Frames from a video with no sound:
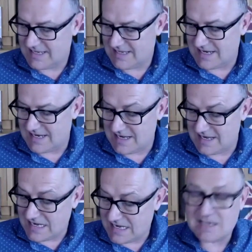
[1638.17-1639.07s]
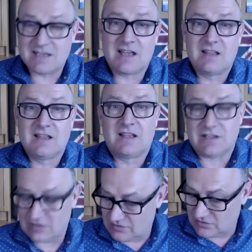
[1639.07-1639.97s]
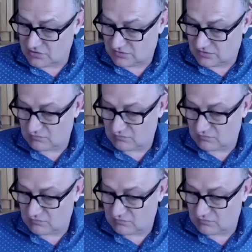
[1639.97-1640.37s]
in India. And you just